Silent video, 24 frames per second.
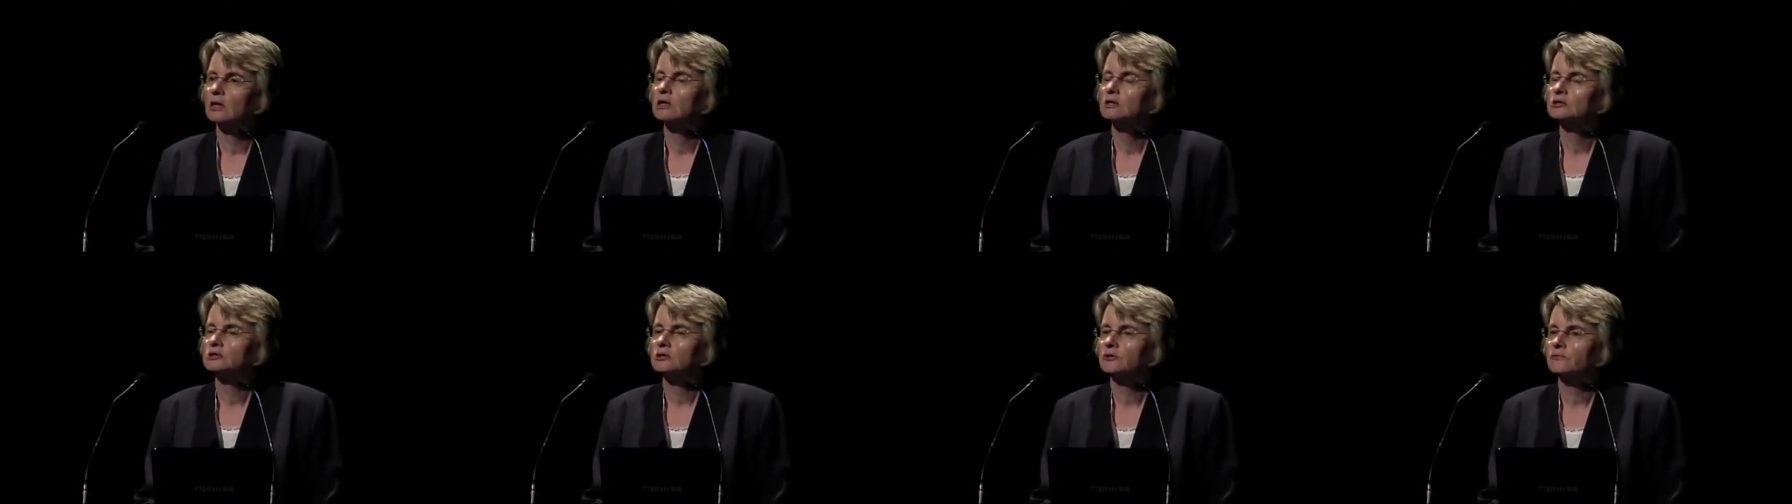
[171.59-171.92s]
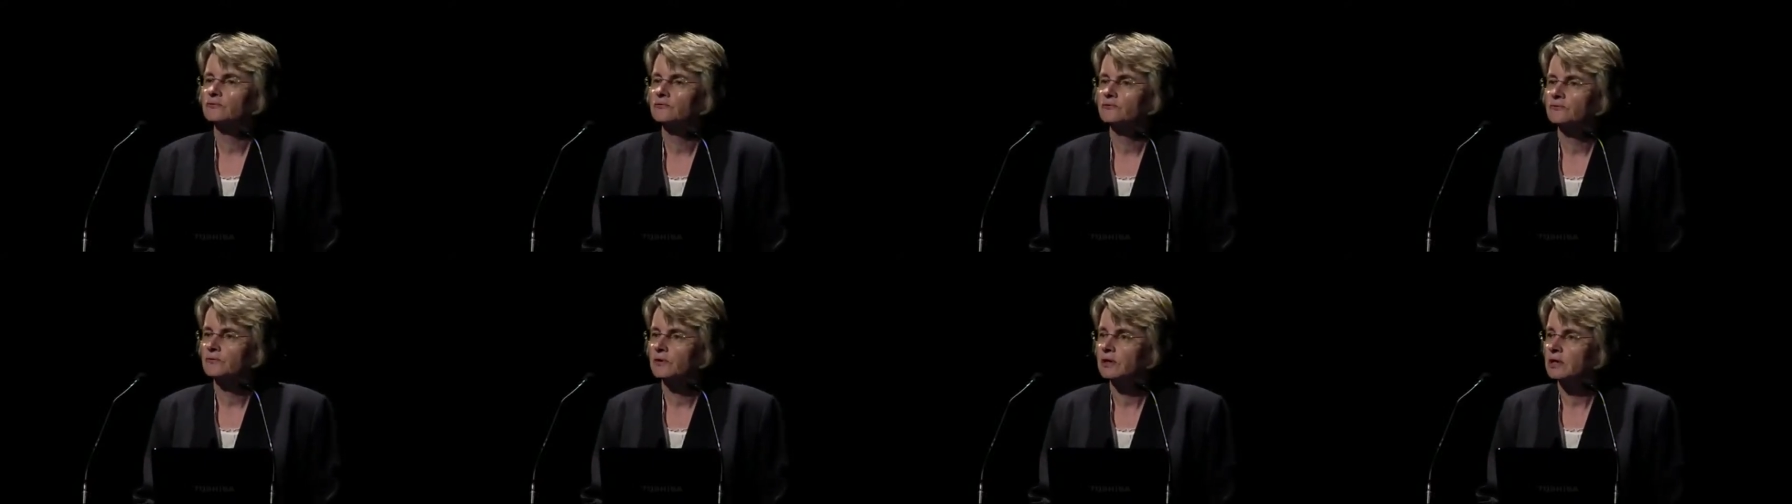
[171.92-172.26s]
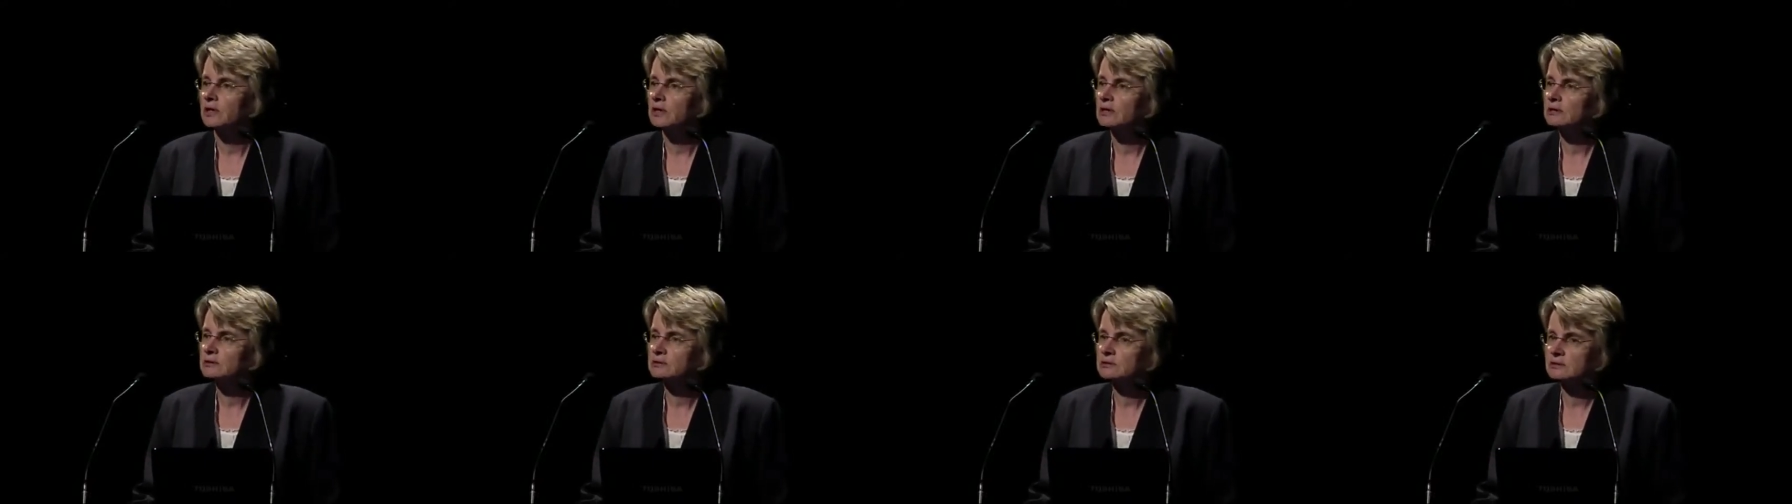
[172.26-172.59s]
So
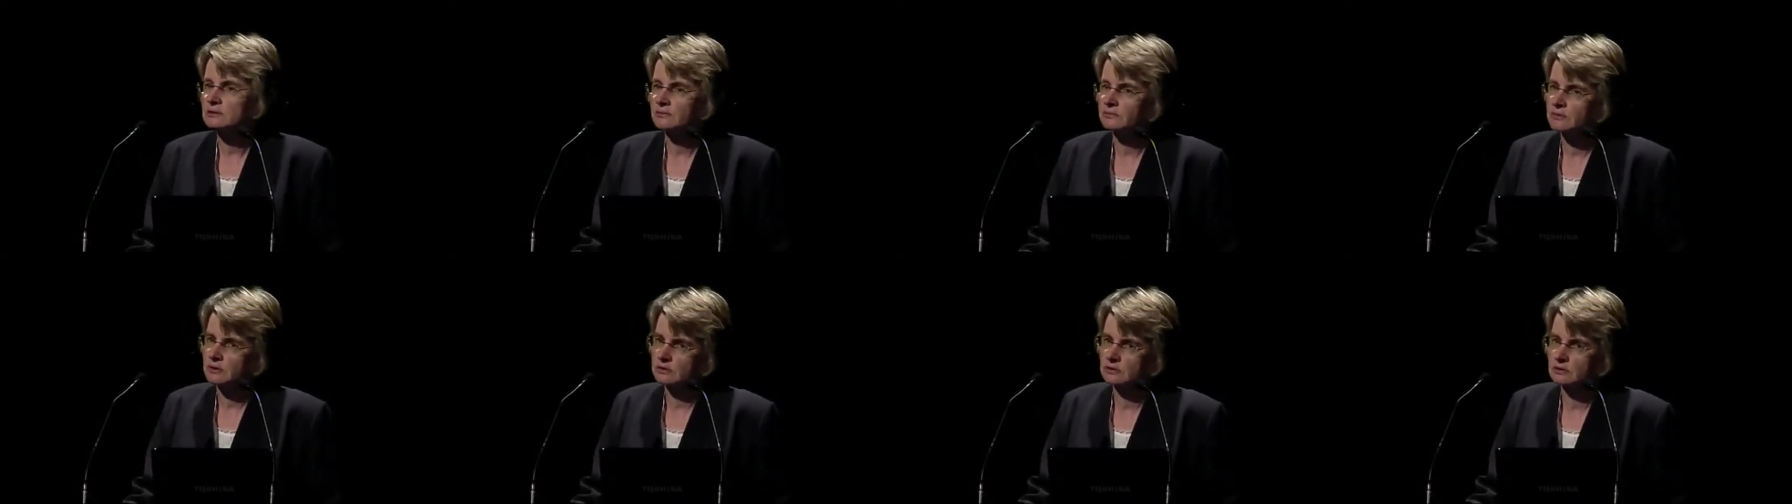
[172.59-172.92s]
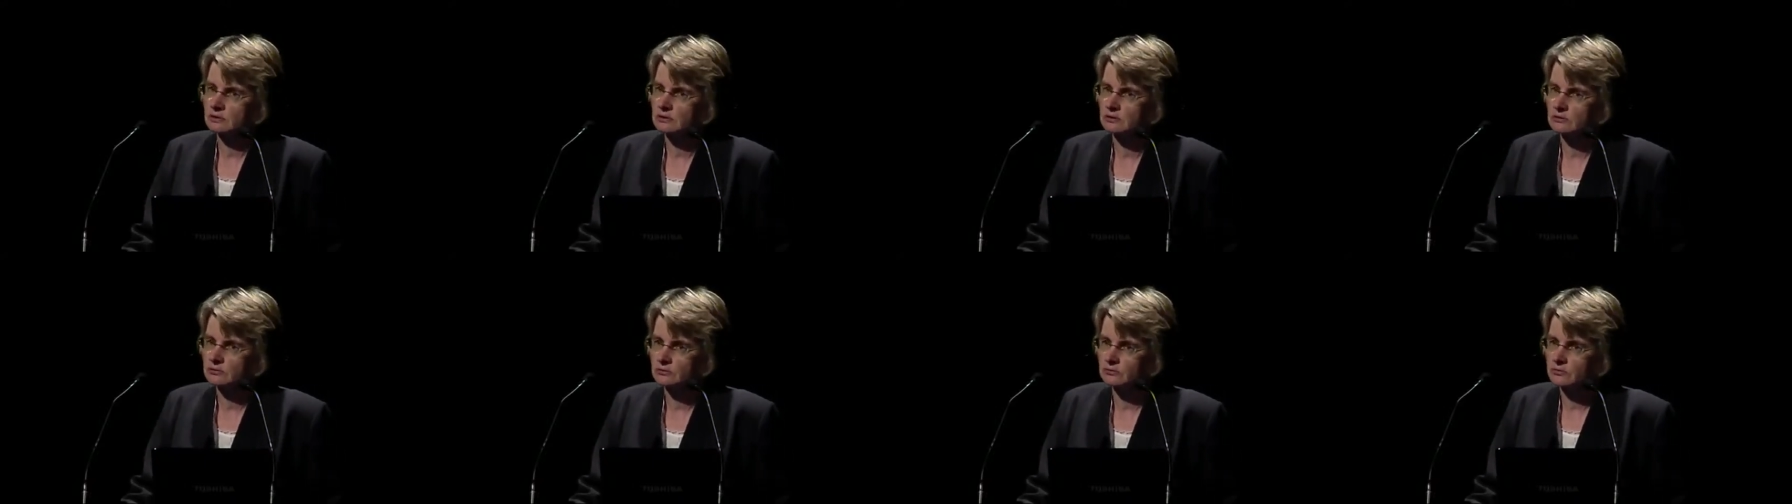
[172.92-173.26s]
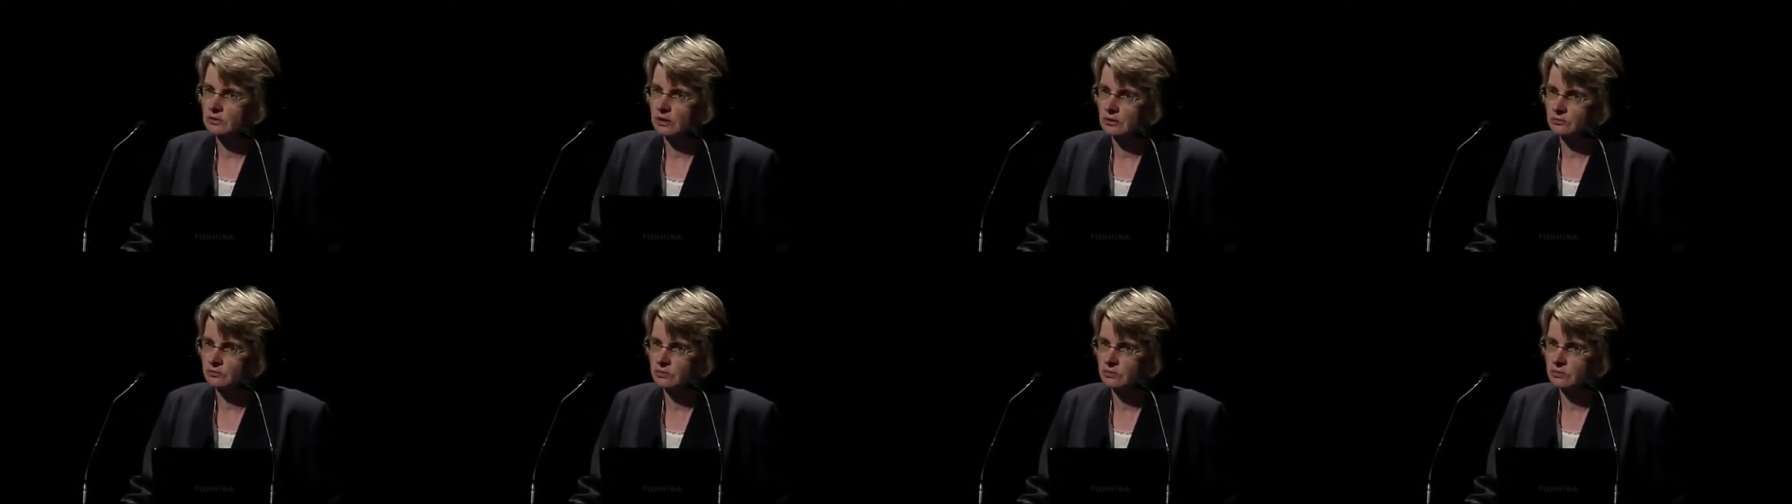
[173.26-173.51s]
here's something that, that